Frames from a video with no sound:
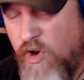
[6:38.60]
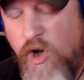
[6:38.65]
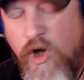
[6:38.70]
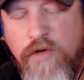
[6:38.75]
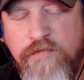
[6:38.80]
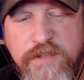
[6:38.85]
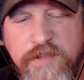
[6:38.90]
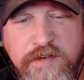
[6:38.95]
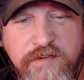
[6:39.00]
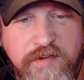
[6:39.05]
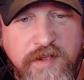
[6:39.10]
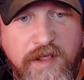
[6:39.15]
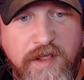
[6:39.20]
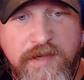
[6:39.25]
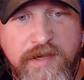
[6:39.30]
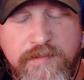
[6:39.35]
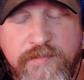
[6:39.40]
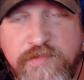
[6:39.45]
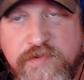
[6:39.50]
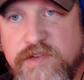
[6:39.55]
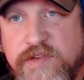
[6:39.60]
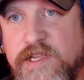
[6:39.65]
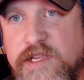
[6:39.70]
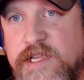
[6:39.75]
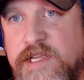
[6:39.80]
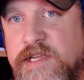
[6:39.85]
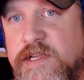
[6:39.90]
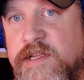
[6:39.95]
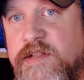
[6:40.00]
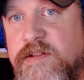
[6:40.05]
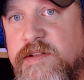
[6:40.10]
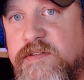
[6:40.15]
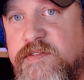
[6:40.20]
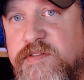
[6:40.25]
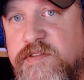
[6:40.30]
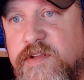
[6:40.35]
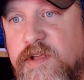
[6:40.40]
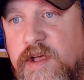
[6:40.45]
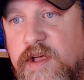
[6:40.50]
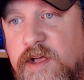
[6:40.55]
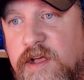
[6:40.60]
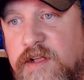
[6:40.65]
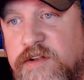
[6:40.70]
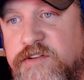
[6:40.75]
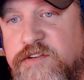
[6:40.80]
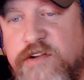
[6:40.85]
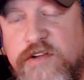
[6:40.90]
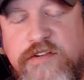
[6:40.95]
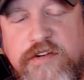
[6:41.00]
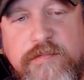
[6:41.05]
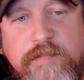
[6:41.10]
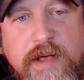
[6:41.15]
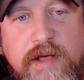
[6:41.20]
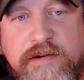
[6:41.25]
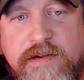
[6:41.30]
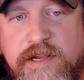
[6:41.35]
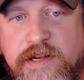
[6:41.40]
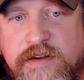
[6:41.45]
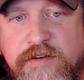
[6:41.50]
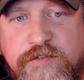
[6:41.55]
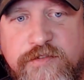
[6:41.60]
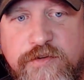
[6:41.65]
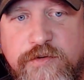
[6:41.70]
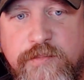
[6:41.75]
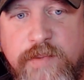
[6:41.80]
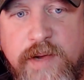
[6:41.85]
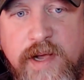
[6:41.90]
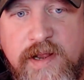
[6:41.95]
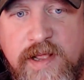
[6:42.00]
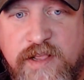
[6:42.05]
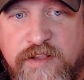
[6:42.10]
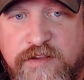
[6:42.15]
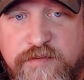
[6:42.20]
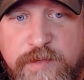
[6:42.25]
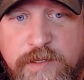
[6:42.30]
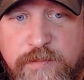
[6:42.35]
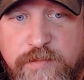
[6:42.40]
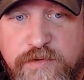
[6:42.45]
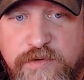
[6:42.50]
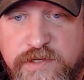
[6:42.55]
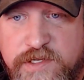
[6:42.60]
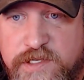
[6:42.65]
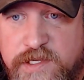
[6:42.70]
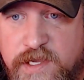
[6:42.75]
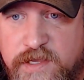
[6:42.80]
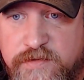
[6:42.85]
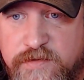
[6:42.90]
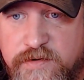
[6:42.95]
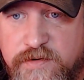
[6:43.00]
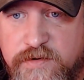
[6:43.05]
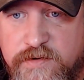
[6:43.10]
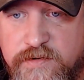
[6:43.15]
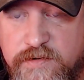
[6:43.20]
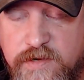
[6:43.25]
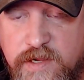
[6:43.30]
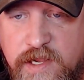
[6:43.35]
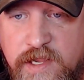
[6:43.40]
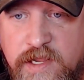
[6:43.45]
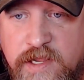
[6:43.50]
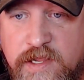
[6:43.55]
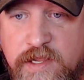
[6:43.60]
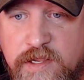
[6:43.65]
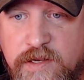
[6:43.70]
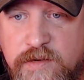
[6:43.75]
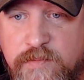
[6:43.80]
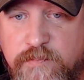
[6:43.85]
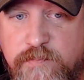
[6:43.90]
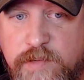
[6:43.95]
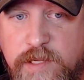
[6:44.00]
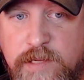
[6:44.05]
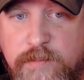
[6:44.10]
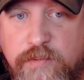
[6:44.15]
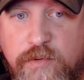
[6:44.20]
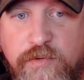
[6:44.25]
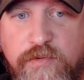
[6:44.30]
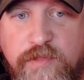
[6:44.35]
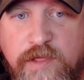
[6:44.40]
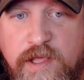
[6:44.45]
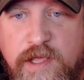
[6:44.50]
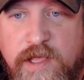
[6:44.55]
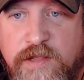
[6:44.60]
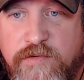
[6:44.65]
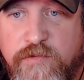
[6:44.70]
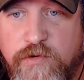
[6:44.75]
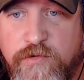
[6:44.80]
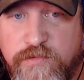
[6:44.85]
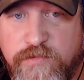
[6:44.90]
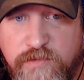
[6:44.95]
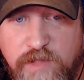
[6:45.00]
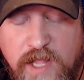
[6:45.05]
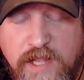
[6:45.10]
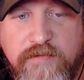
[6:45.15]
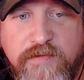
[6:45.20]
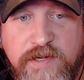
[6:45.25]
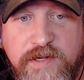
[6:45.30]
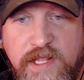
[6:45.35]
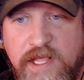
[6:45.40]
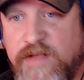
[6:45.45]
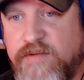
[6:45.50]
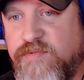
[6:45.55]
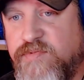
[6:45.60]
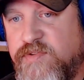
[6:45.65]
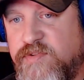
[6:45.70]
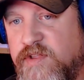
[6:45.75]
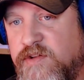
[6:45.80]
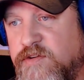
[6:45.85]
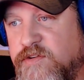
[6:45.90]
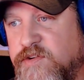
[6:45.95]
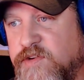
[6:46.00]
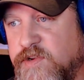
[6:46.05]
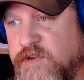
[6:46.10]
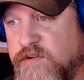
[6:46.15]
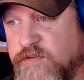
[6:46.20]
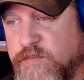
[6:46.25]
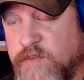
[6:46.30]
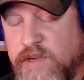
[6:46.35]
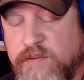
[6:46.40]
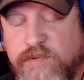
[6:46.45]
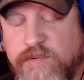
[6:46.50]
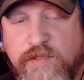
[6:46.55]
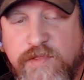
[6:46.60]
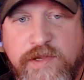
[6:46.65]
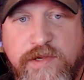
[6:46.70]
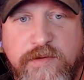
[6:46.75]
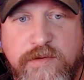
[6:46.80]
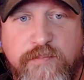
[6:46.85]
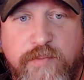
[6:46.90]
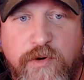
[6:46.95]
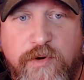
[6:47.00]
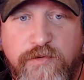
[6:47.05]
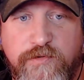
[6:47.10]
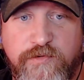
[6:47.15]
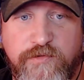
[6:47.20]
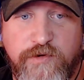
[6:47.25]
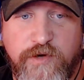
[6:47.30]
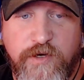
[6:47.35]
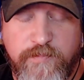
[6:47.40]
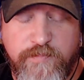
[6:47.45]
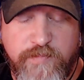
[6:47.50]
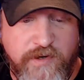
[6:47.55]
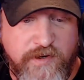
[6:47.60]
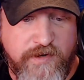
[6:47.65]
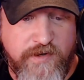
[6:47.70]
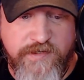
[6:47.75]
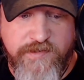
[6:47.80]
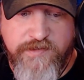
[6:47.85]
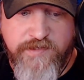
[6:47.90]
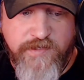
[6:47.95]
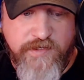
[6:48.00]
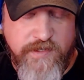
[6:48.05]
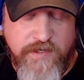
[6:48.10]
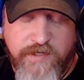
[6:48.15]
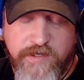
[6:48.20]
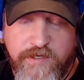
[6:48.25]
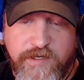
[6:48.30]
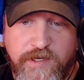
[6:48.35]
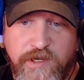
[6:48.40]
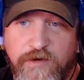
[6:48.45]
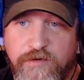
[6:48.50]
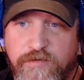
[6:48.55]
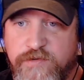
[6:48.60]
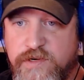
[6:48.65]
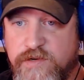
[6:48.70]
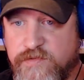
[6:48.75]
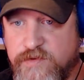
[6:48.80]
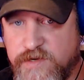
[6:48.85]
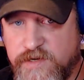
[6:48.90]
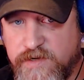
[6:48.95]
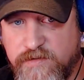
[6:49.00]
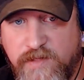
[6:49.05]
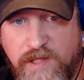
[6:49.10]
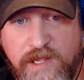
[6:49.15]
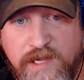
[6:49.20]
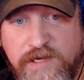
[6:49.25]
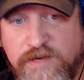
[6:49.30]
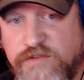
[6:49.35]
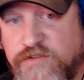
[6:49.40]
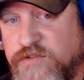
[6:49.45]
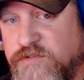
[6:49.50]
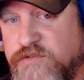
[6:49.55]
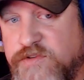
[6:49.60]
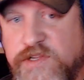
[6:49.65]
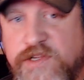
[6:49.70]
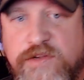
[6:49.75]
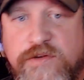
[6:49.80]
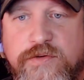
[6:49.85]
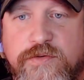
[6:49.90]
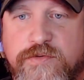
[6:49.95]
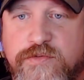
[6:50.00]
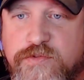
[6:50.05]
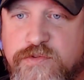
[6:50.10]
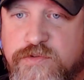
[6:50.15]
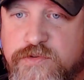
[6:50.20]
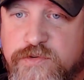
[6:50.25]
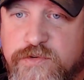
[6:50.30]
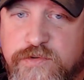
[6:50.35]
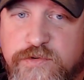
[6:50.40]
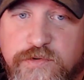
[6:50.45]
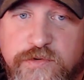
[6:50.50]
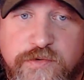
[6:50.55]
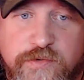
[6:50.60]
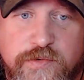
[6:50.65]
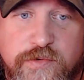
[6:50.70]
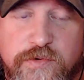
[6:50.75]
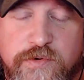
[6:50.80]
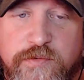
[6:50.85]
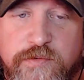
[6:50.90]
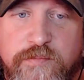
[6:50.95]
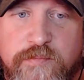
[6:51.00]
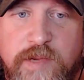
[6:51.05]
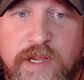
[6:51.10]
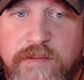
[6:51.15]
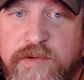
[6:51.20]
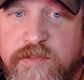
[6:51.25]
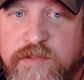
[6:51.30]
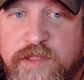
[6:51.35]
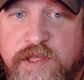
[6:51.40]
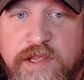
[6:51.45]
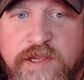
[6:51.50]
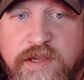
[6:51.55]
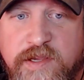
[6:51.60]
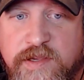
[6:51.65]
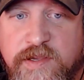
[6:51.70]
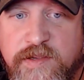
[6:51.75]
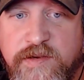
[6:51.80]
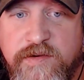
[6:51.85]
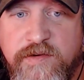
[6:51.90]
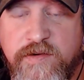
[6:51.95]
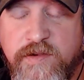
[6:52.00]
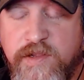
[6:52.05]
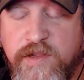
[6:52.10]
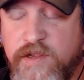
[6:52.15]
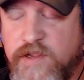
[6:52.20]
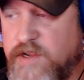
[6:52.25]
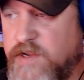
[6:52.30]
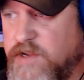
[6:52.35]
oftentimes it's just about getting two badass people together and people that are likely to have synergies. Maybe they can partner up on, different clients or deals, or maybe they can,